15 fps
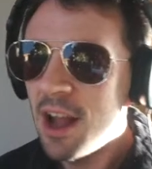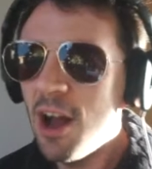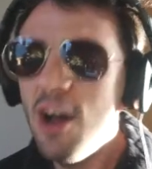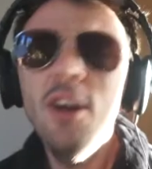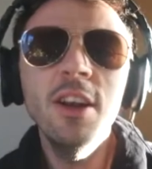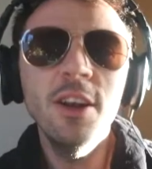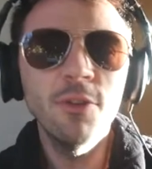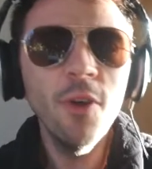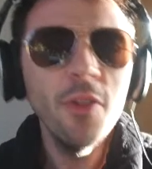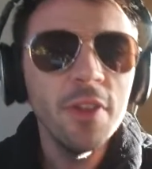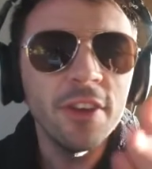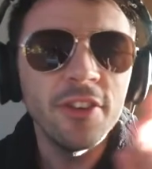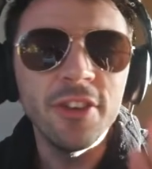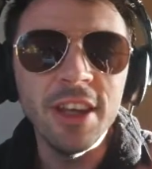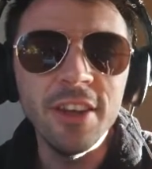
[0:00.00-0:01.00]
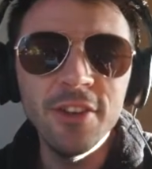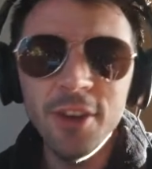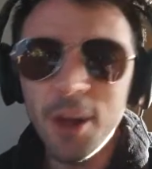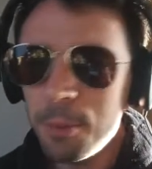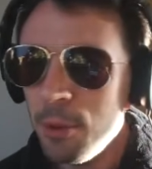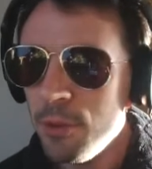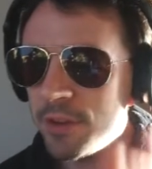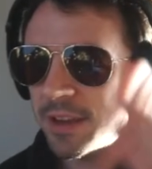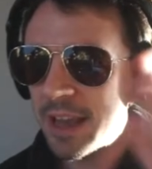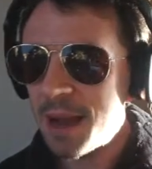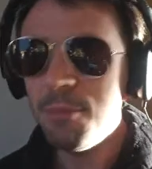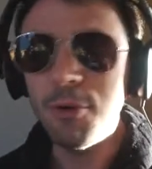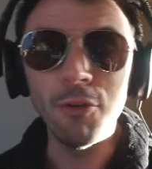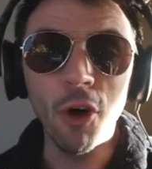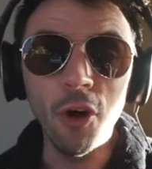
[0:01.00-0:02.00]
Earlier on this season, I put the
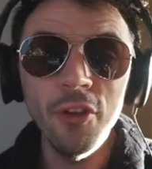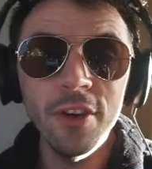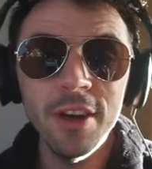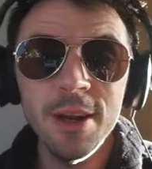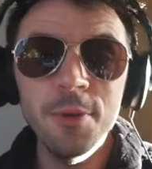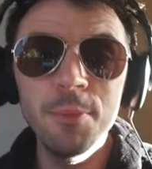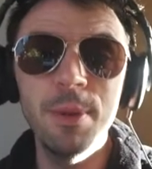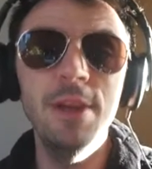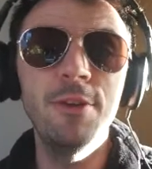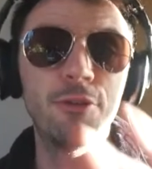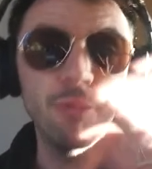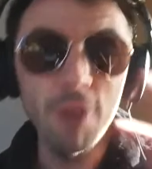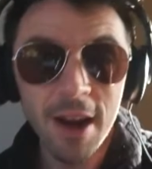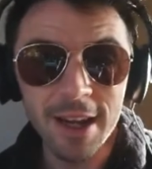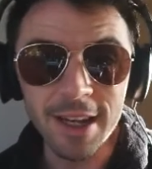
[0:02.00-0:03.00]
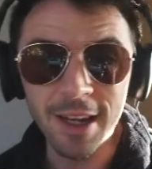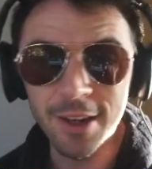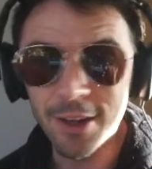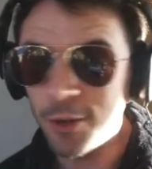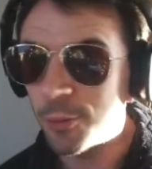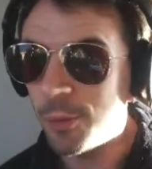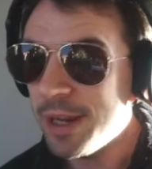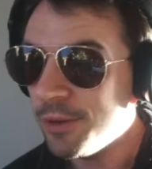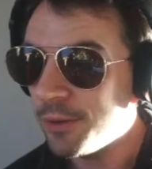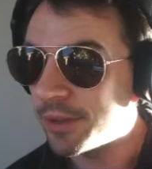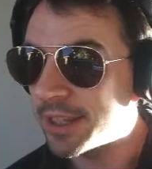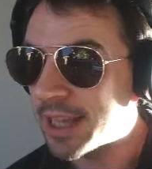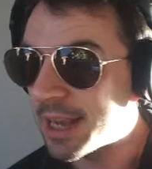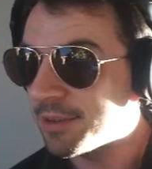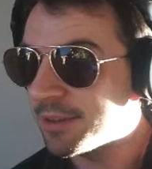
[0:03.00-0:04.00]
camera on and it would be great and I'd win all the
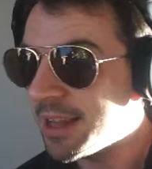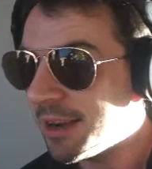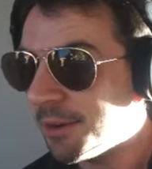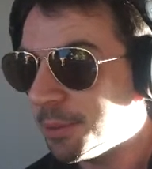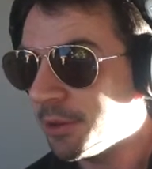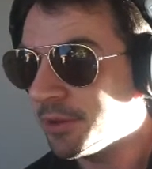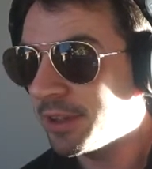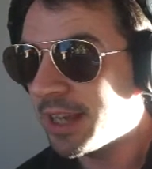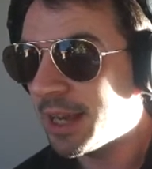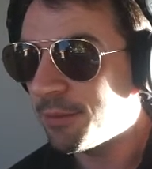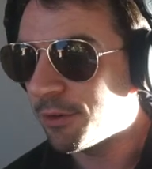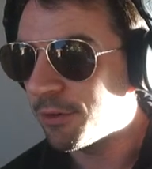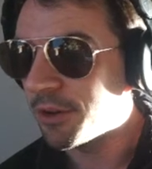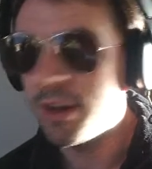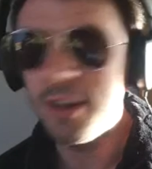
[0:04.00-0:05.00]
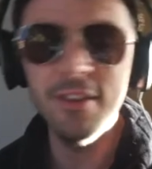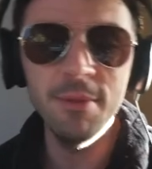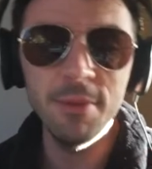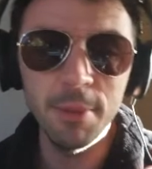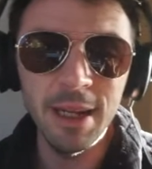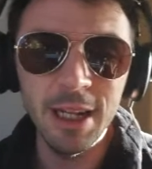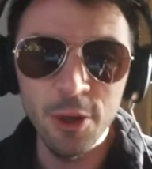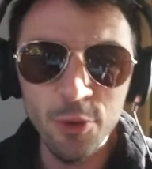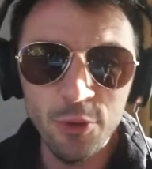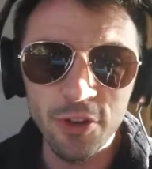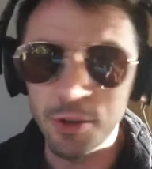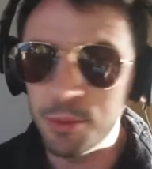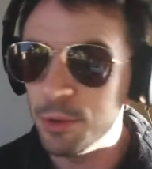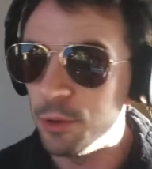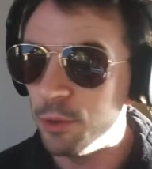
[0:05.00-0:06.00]
games. Now I'm putting the camera on and I seem to be
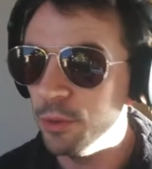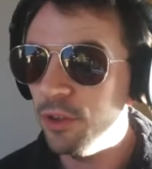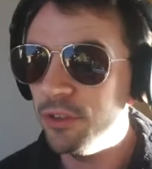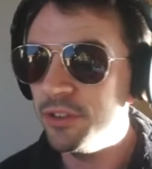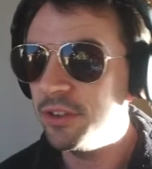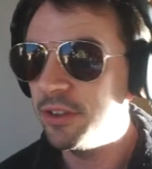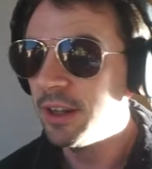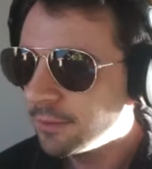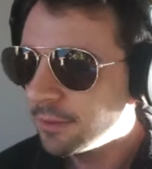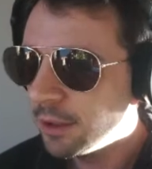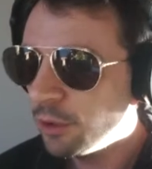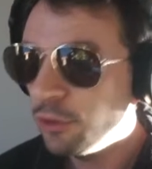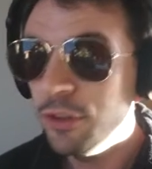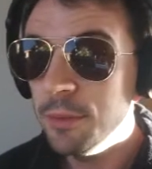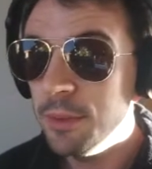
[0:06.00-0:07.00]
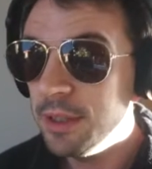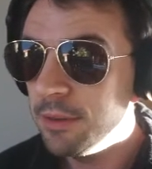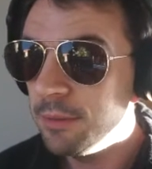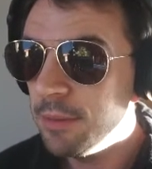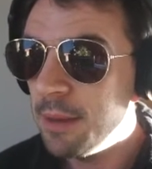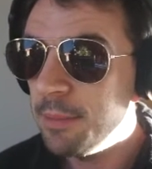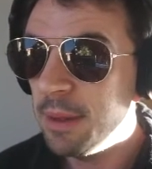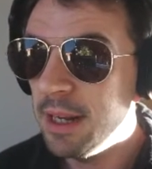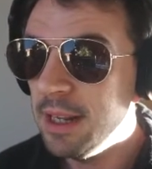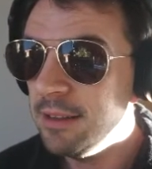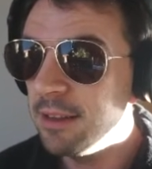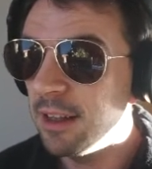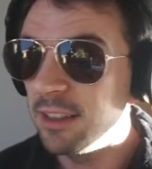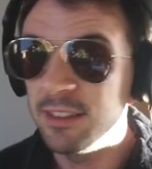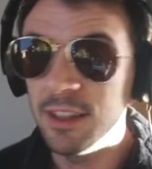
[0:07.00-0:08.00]
losing them all. Lost to Met Police
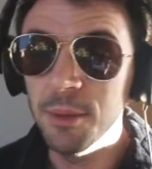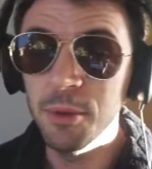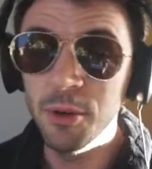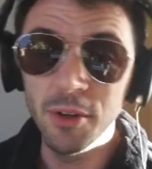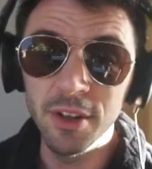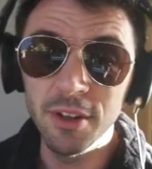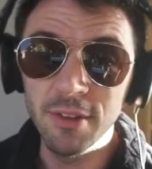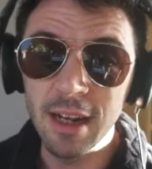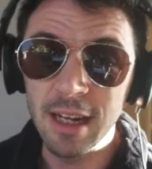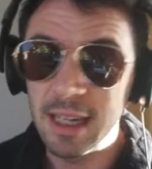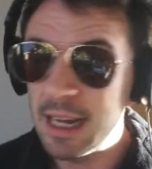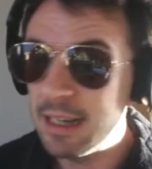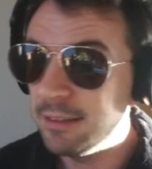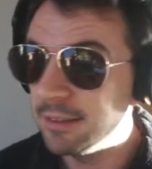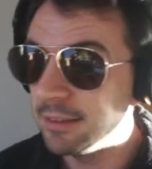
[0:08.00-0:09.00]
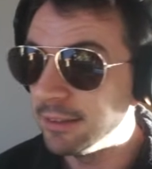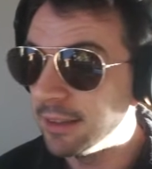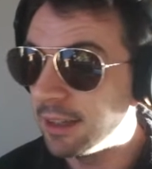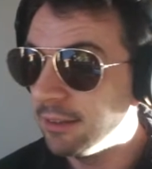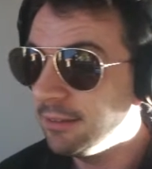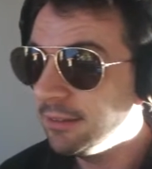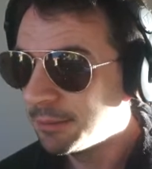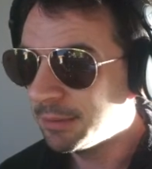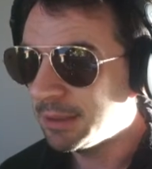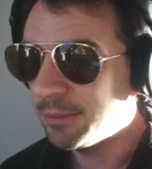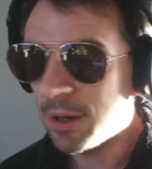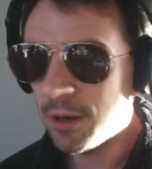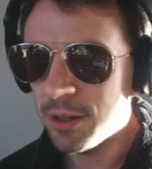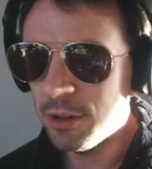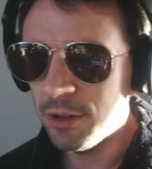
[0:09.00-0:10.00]
last time, who were in the relegation zone.
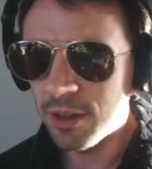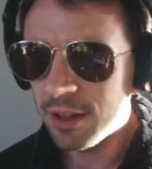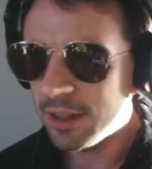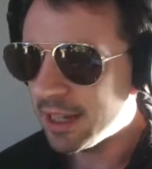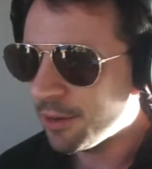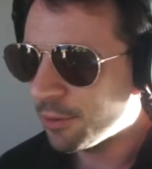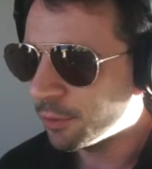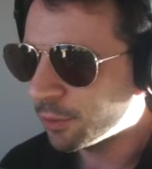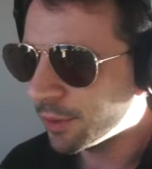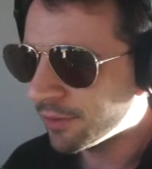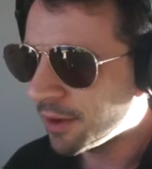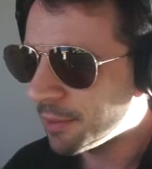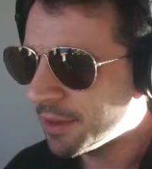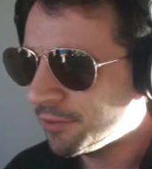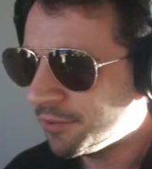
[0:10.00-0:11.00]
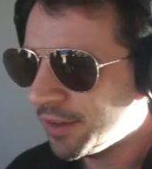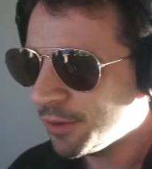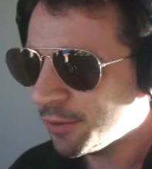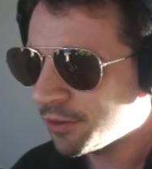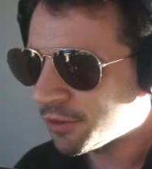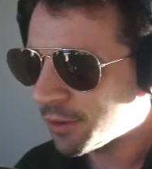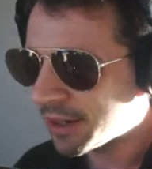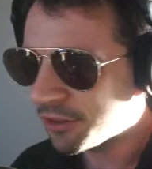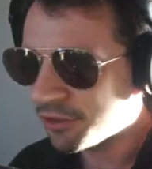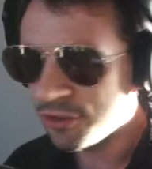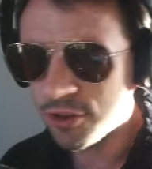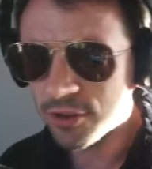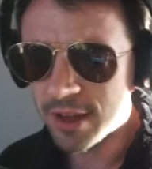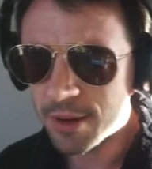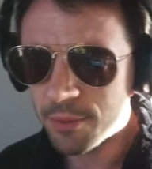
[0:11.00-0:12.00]
Meanwhile, it looked like it was one of our midfielders who had a
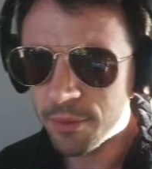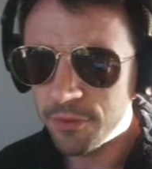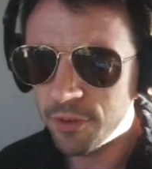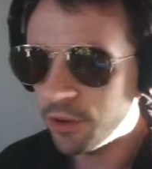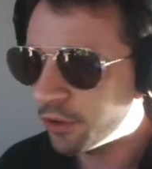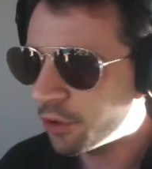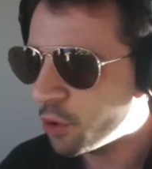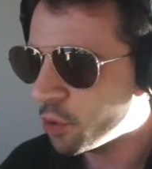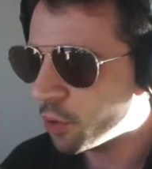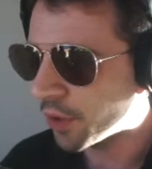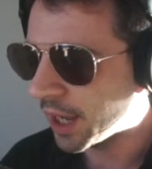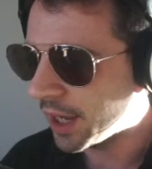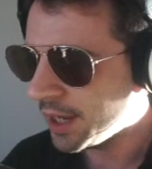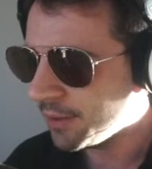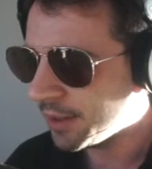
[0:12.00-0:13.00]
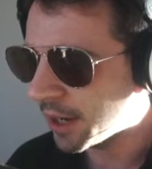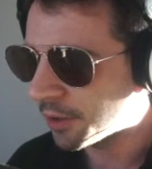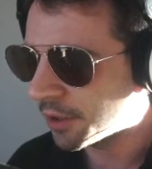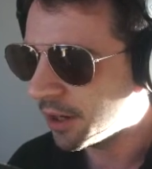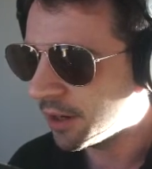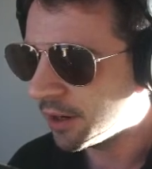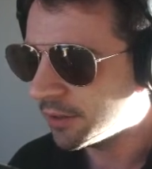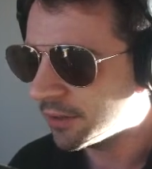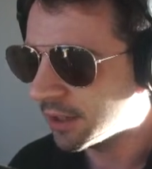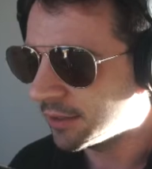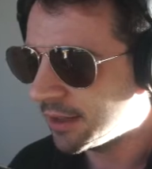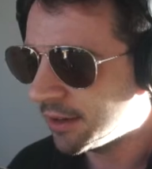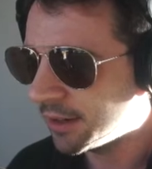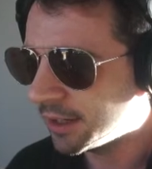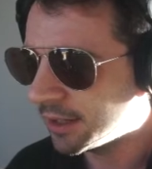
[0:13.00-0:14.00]
shot there, and we've got a corner. Here we go. Carter,
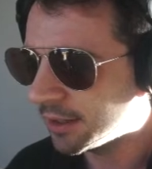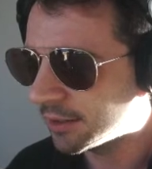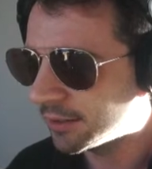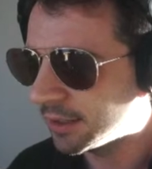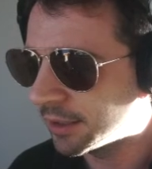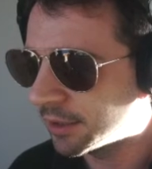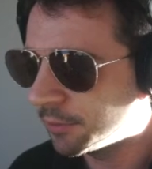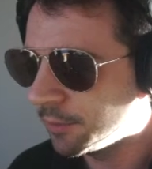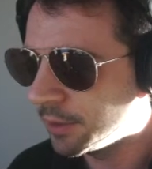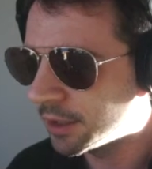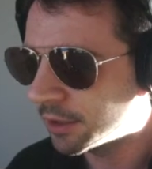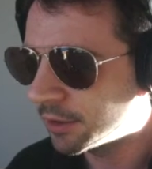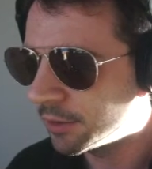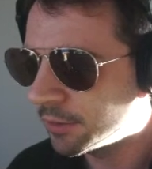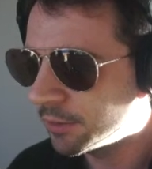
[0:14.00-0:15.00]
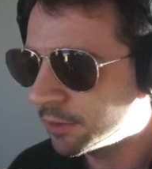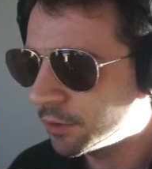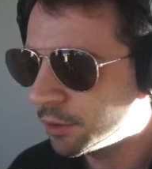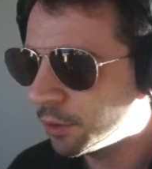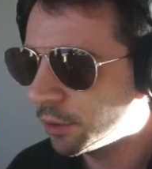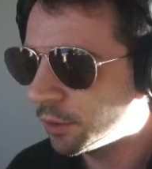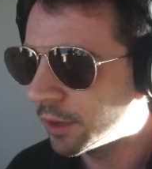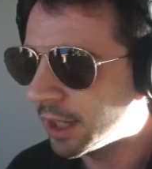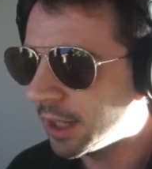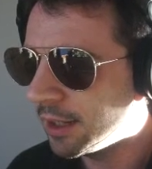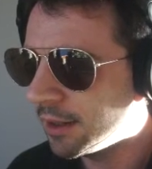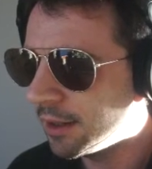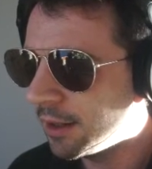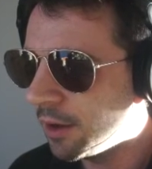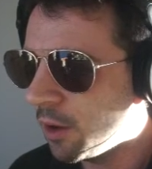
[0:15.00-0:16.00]
Derek Carter with a corner.
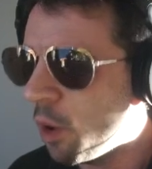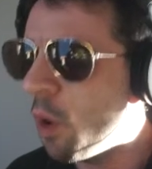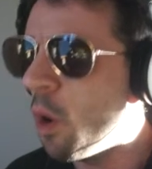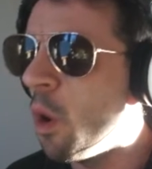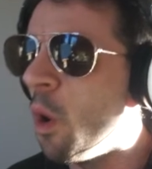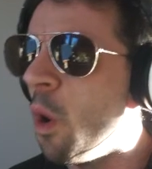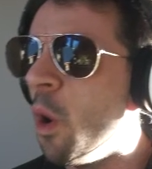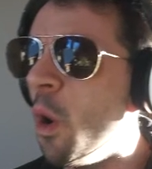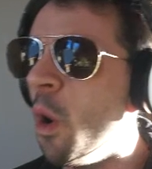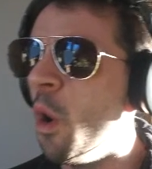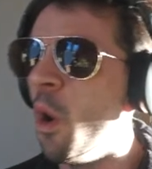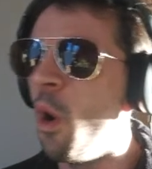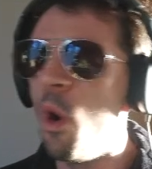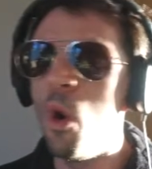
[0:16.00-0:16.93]
Oh!